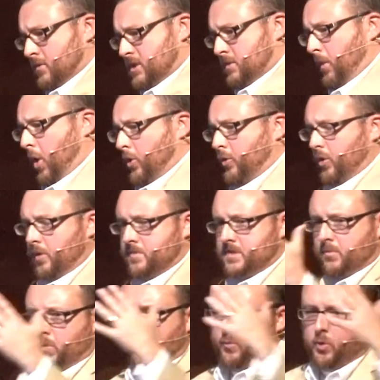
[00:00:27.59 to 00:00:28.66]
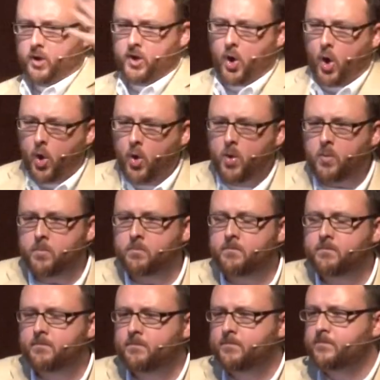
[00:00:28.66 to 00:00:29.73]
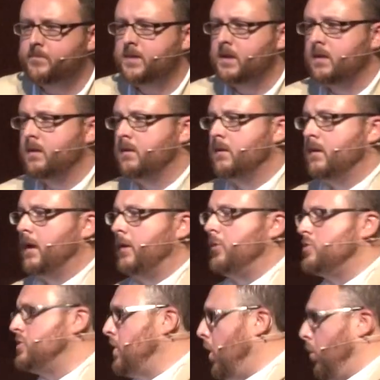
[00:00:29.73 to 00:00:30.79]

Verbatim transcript: small groups and when we're at home. And there's